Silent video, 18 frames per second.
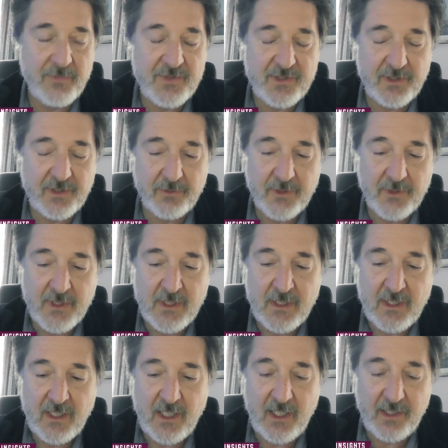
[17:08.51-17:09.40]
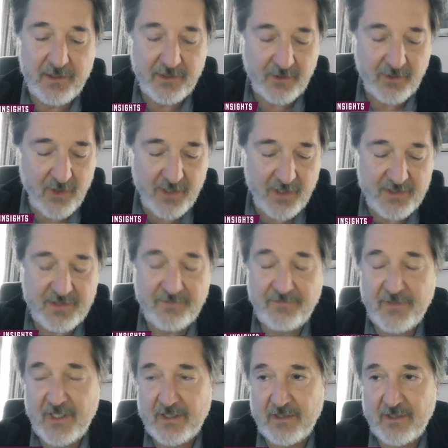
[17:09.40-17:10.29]
So the cost
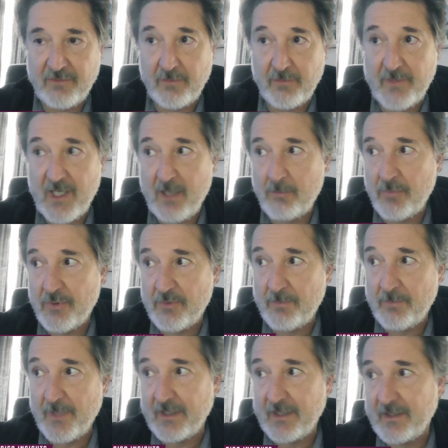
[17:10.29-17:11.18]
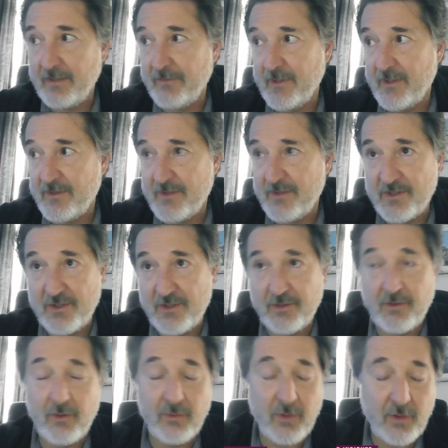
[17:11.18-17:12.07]
effective from that perspective, in the sense you
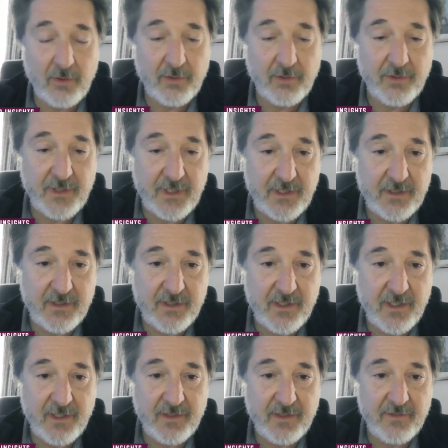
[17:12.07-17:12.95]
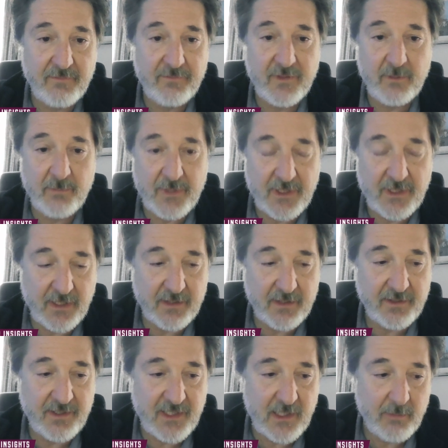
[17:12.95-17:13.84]
no longer need the
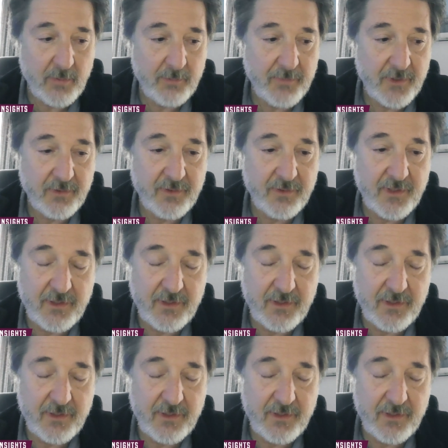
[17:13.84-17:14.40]
VPN capability.